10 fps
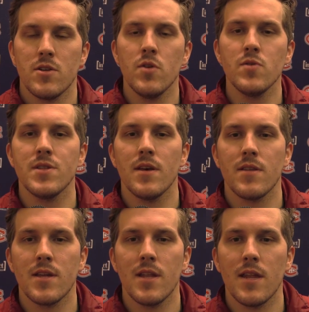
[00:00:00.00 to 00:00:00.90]
So. Tuesday,
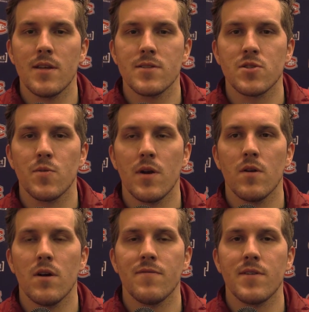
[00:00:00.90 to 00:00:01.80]
the Canadiens
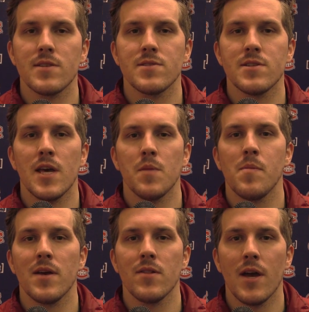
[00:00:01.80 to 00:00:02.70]
square off against the
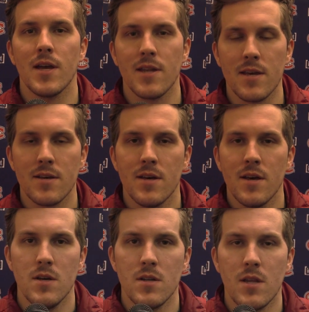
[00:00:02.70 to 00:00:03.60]
Tampa Bay Lightning.
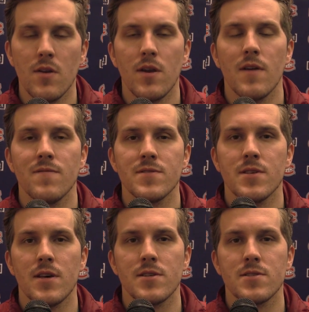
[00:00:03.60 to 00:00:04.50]
Therrien
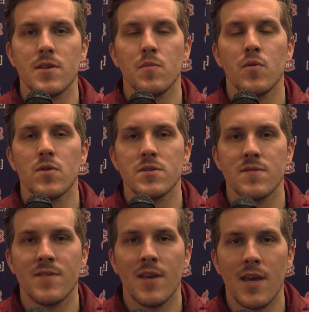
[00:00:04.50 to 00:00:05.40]
emphasized the
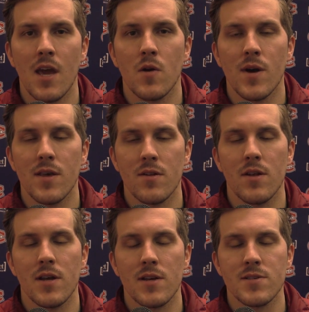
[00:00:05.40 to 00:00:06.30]
importance of taking away the
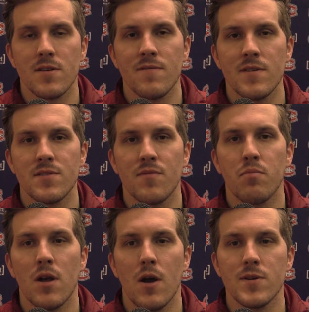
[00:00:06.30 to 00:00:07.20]
Lightning's offensive
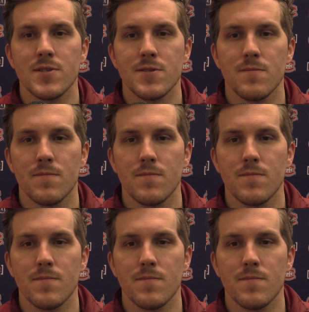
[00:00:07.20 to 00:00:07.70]
prowess.